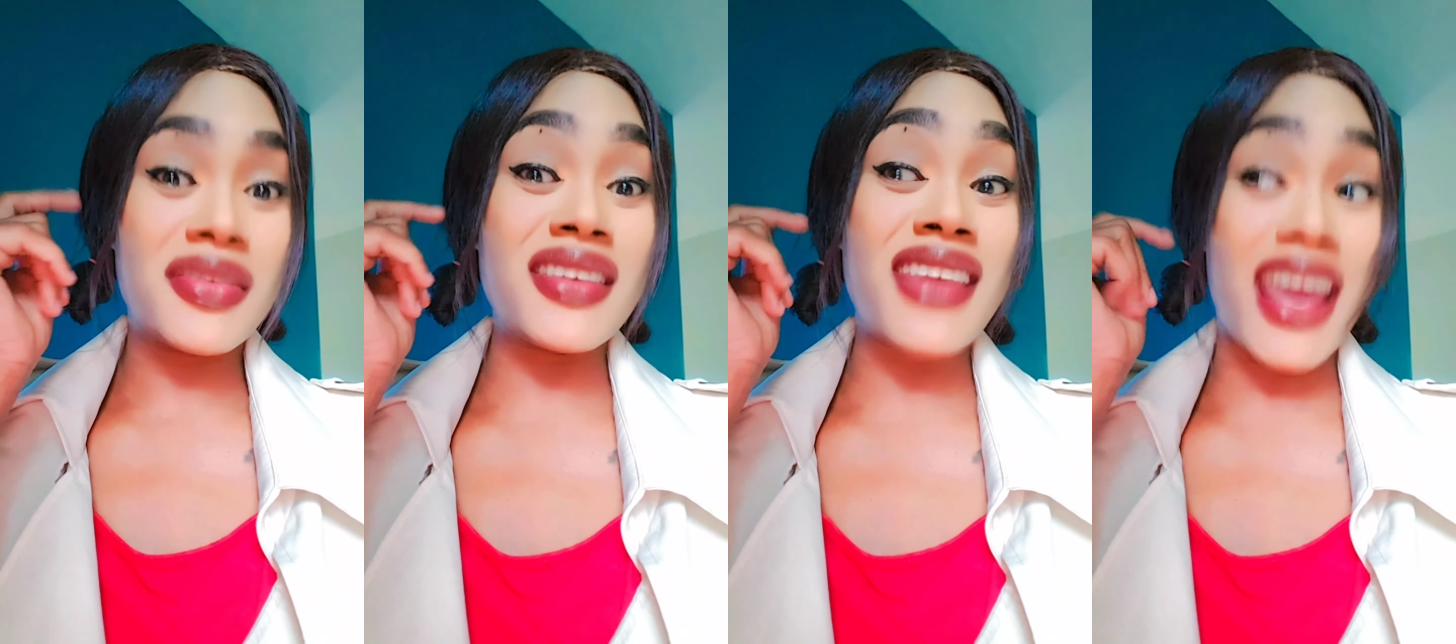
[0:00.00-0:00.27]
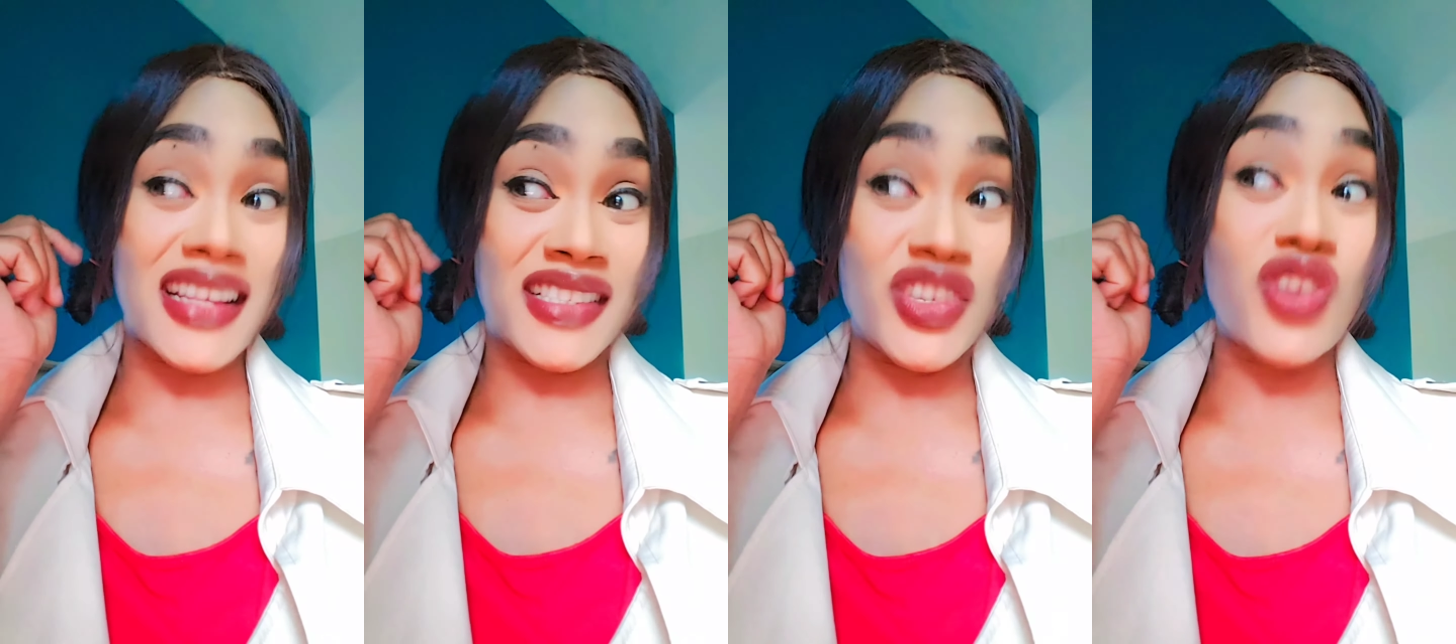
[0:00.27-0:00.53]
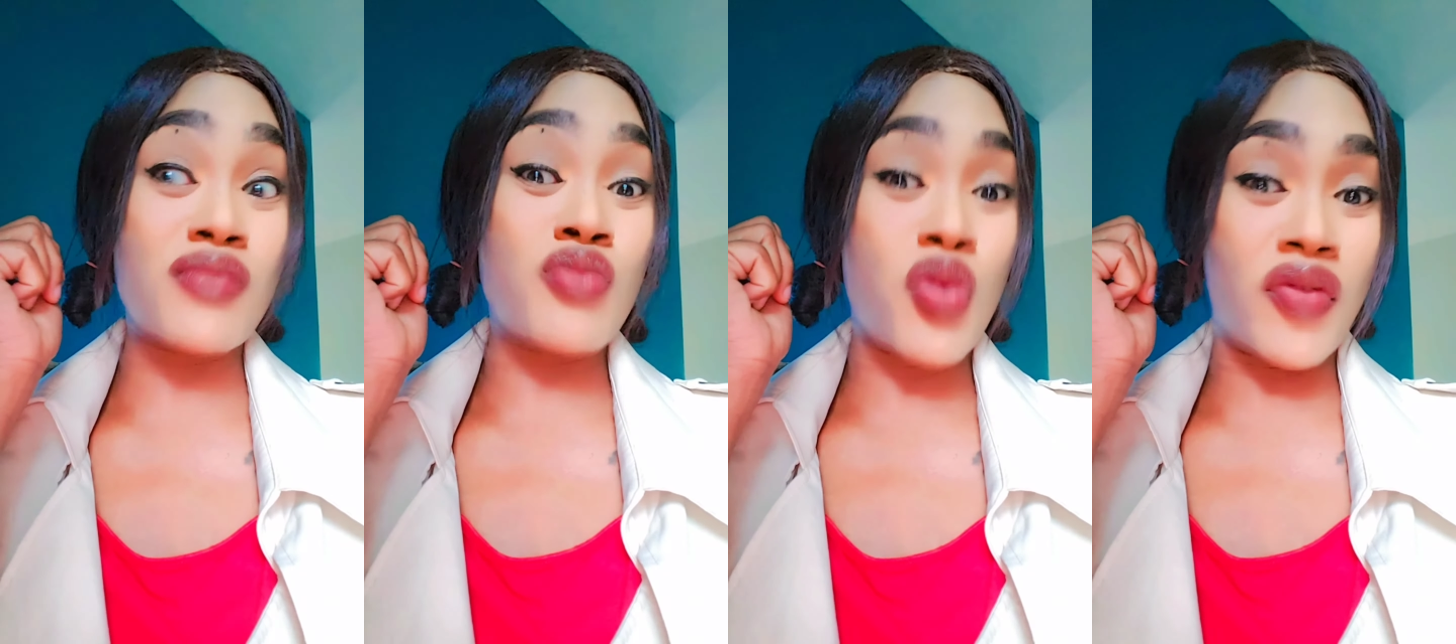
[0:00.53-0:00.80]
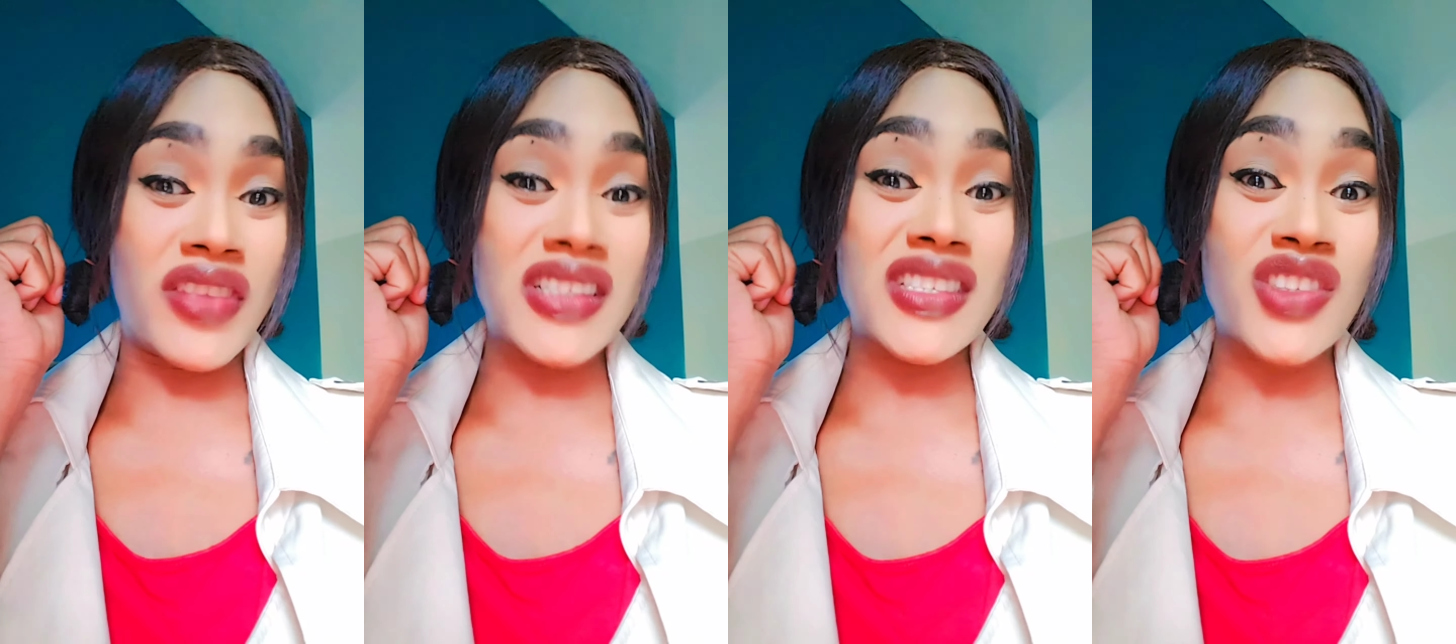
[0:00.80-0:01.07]
Yes, your
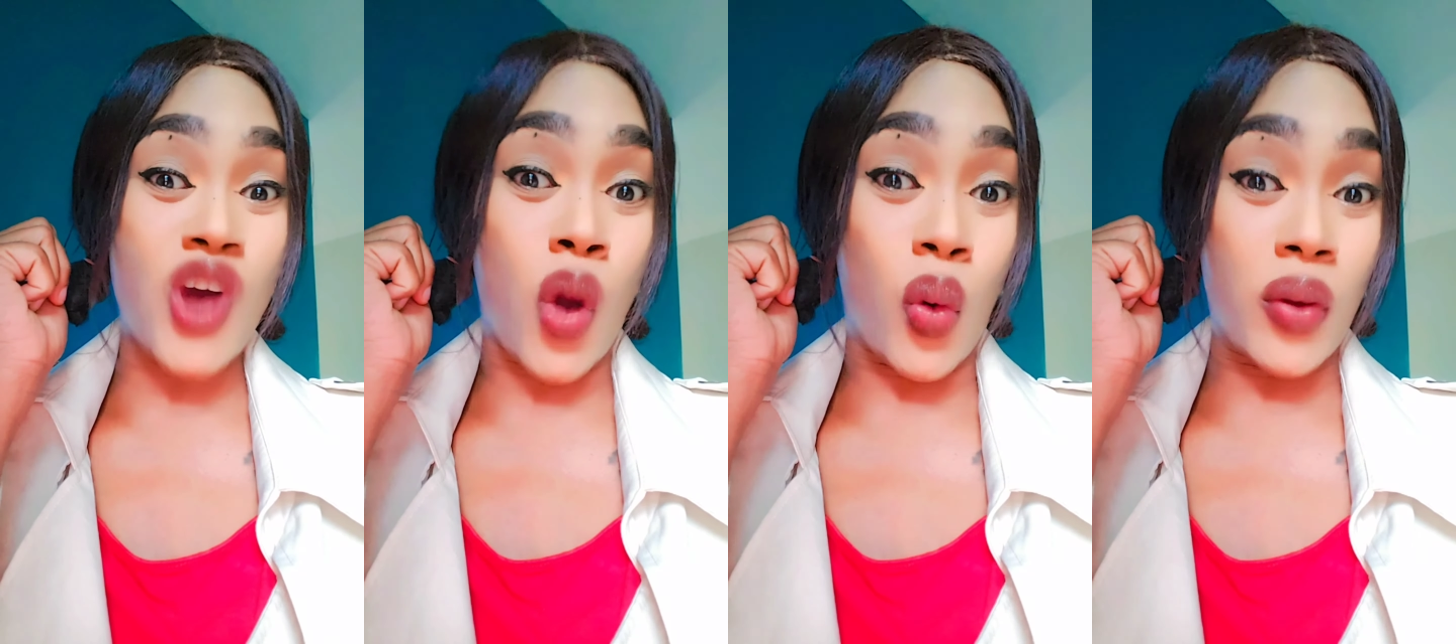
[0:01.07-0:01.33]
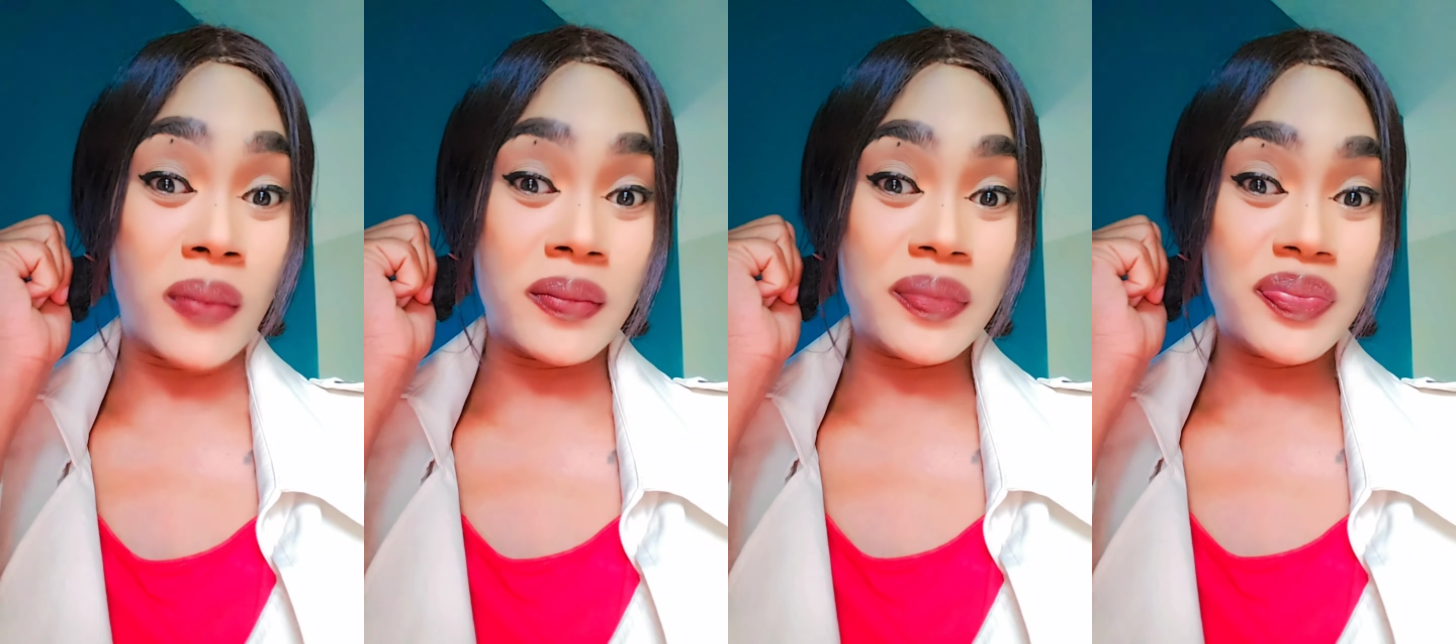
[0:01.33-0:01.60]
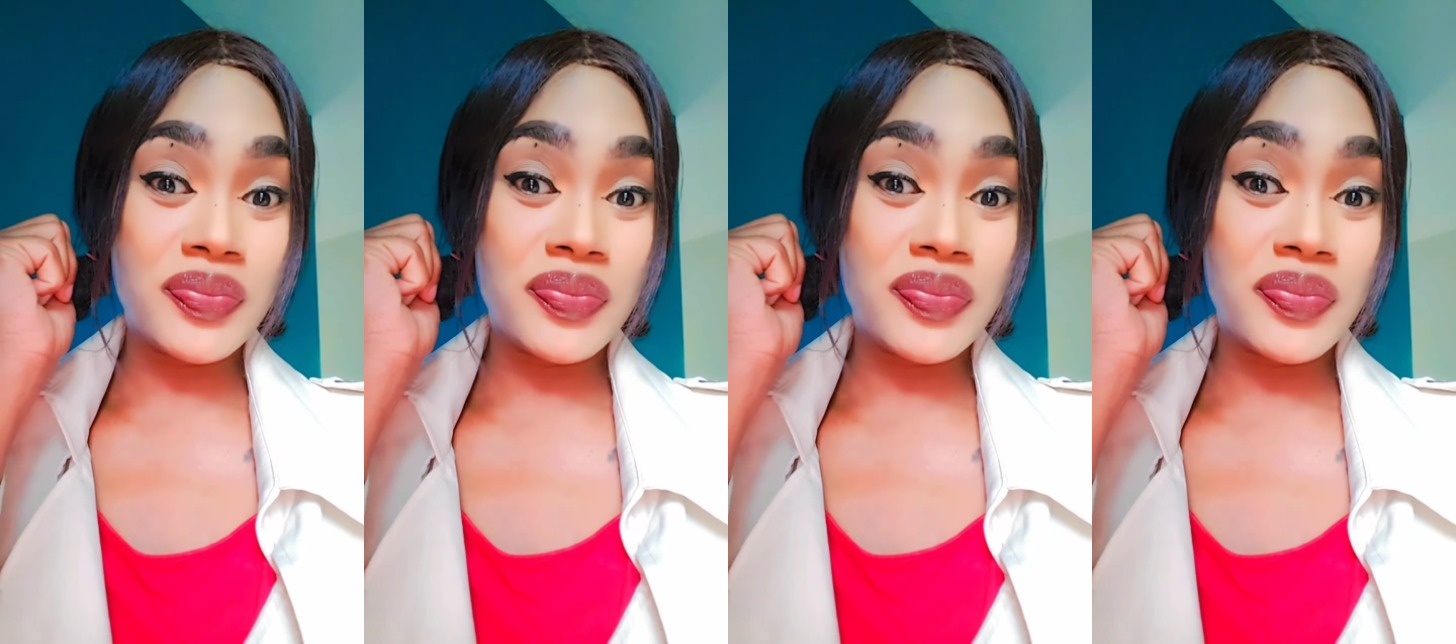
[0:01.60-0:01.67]
move is now.